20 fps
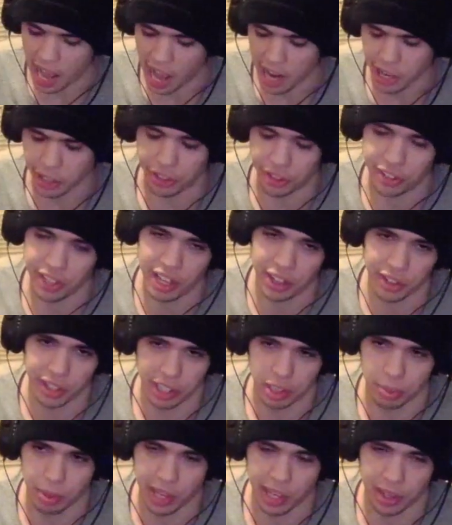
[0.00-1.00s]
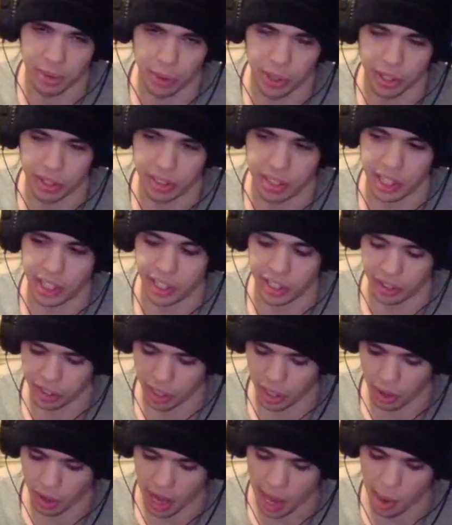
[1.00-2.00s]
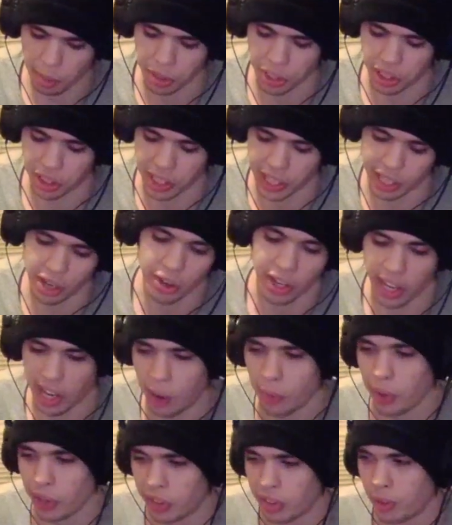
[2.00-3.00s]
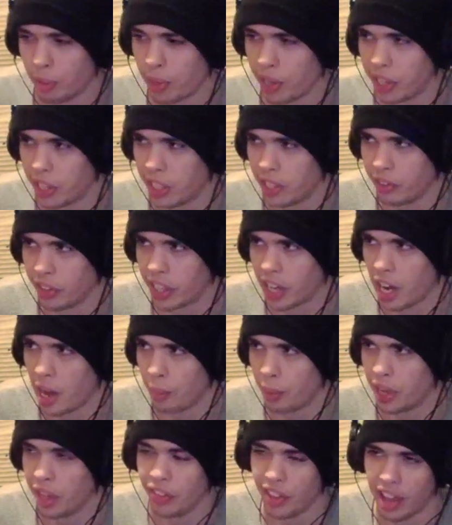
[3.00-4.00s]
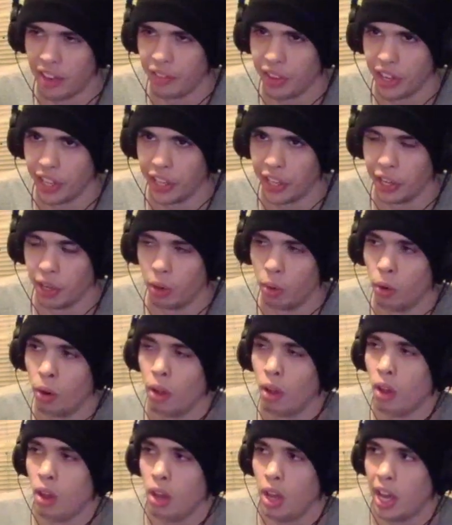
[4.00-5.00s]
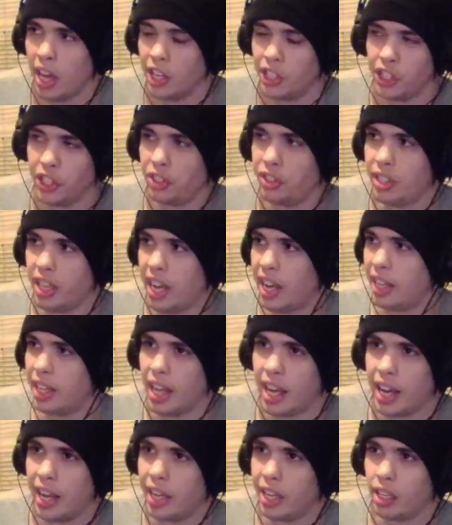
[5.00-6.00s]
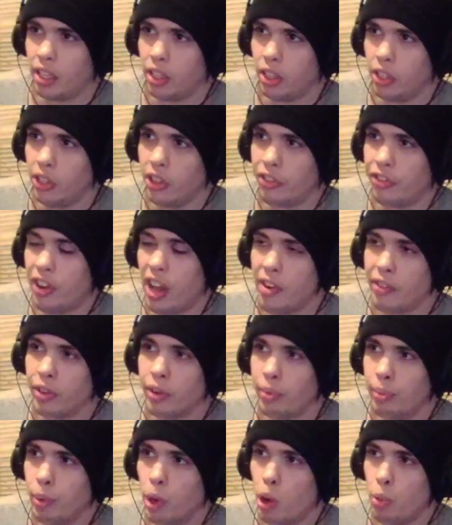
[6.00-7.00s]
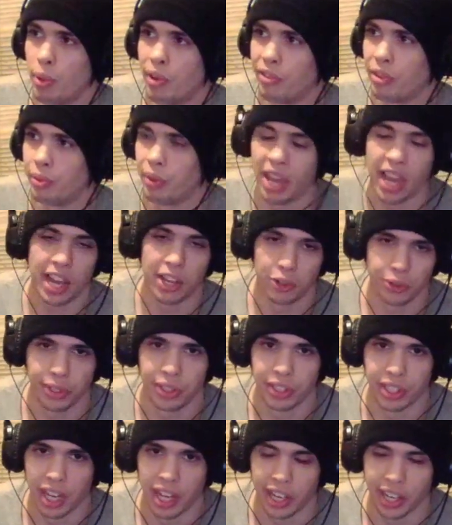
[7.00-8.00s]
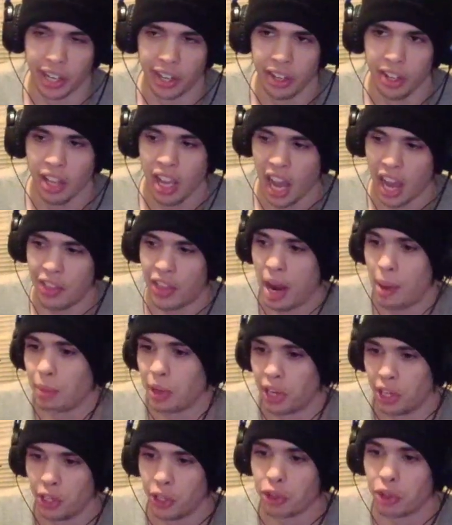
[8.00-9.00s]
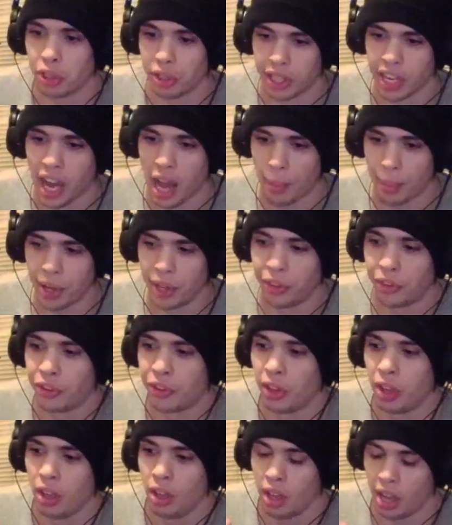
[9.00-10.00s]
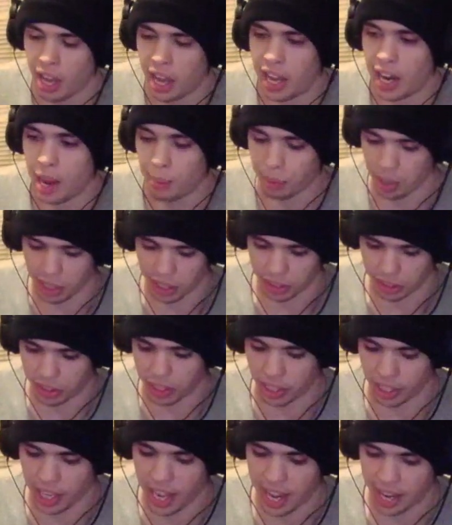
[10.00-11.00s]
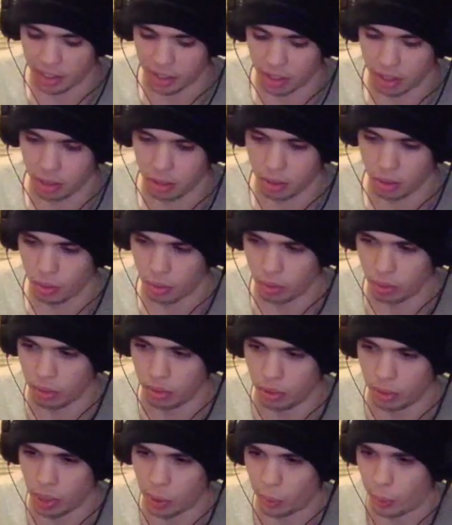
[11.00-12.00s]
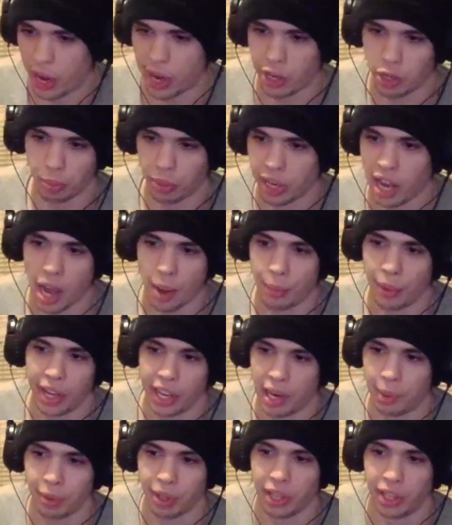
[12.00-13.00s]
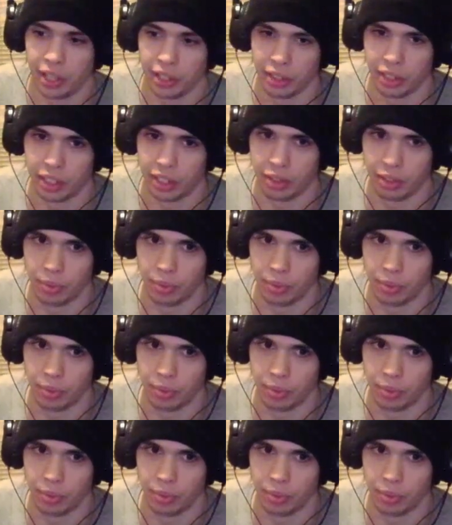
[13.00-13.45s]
I could sell this, but I don't want to sell it. So I was just like, okay, I wanted somebody to leave a comment in that video and just say like your favorite moment from the Android saga, and then I'm gonna look through the comments and I'm gonna select random comment and I'm gonna